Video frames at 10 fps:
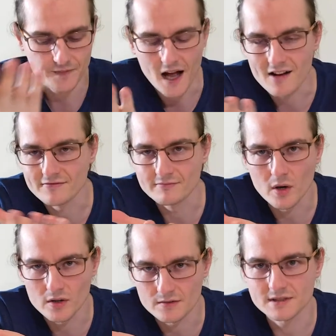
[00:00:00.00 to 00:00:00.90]
I've
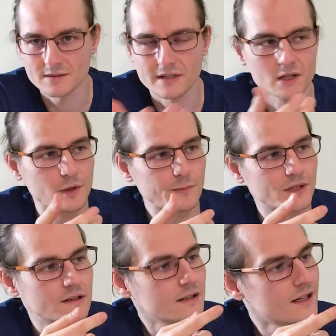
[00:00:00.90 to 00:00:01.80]
borrowed some
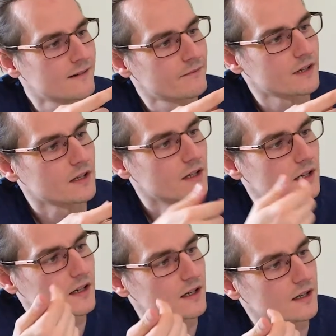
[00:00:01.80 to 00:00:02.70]
equipment,
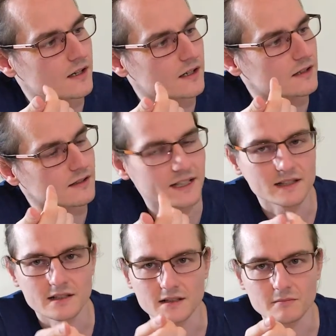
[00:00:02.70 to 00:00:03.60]
like
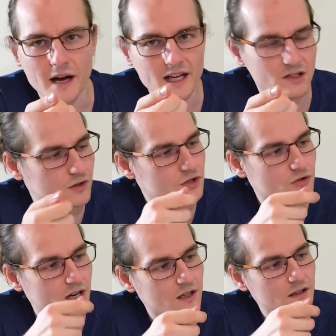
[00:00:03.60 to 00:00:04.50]
a micro
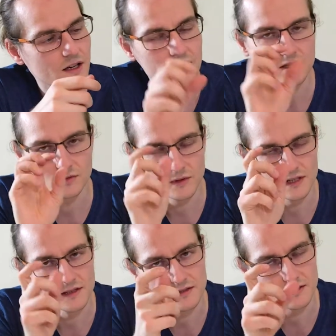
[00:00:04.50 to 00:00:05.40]
drill
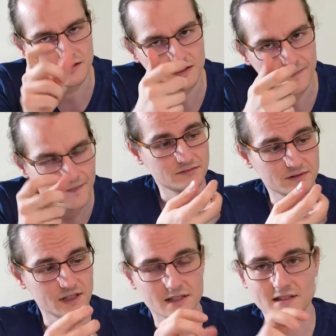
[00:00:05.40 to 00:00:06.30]
with
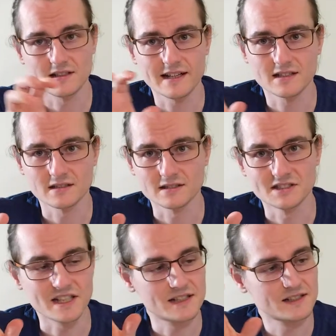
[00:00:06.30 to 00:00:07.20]
it's like a
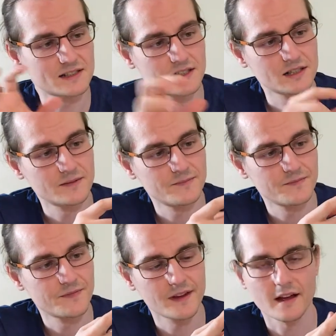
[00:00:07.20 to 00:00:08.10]
disc,
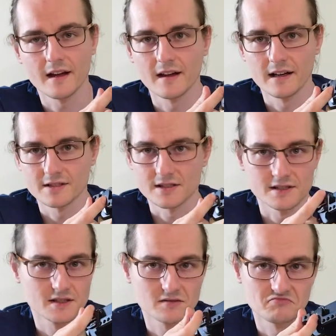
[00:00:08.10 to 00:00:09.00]
and I
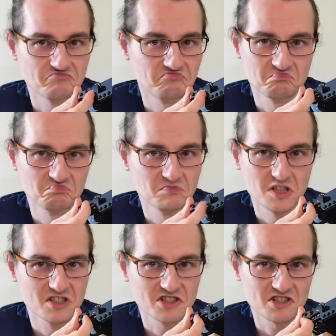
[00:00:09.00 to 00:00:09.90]
just
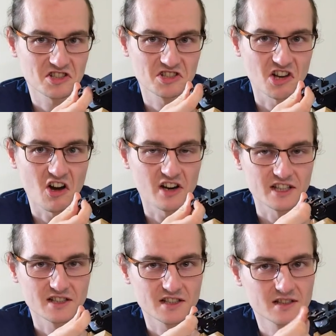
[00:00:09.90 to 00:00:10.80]
sawed
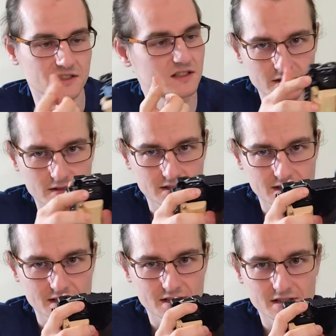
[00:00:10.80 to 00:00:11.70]
it, so this
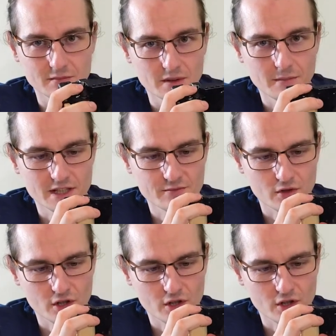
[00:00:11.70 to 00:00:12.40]
is much more